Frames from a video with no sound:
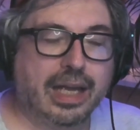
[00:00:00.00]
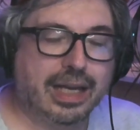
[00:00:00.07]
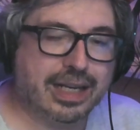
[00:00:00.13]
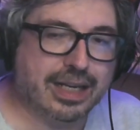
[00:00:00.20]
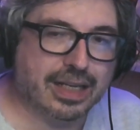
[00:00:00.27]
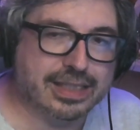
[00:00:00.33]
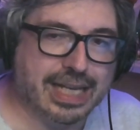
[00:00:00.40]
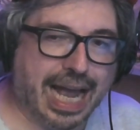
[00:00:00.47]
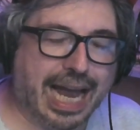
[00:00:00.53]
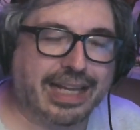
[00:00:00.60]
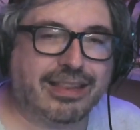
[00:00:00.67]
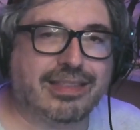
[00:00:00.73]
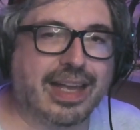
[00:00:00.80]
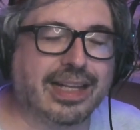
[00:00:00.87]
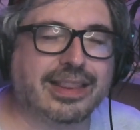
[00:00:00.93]
Because I
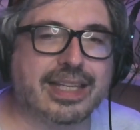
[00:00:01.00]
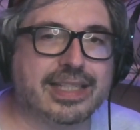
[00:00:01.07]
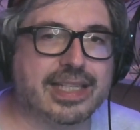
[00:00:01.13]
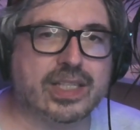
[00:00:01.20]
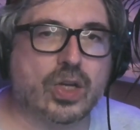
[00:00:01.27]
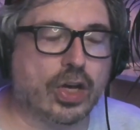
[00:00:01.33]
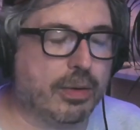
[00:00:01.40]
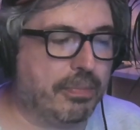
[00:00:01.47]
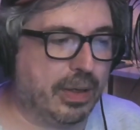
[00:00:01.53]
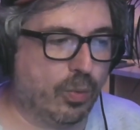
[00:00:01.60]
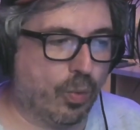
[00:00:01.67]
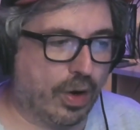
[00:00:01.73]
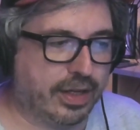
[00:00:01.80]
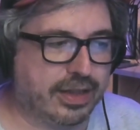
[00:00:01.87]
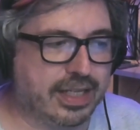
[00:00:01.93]
think this is going to be
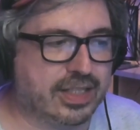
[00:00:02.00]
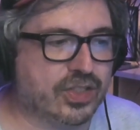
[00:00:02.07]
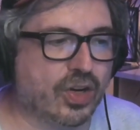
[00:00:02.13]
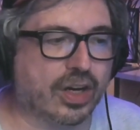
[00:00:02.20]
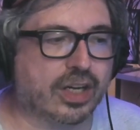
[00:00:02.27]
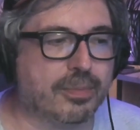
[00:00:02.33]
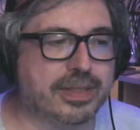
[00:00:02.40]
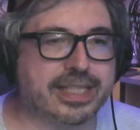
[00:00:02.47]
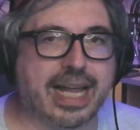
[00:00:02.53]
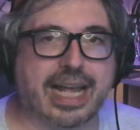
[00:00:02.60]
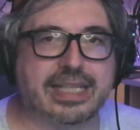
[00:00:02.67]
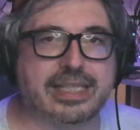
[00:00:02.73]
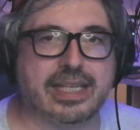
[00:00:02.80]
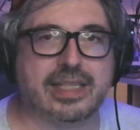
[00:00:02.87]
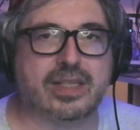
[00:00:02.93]
one of these
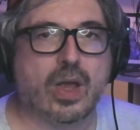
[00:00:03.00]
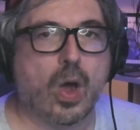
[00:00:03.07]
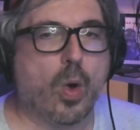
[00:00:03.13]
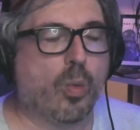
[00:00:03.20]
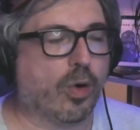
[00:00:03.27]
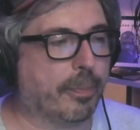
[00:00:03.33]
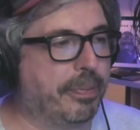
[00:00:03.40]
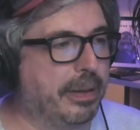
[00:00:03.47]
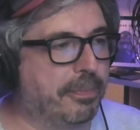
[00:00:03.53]
circumstances where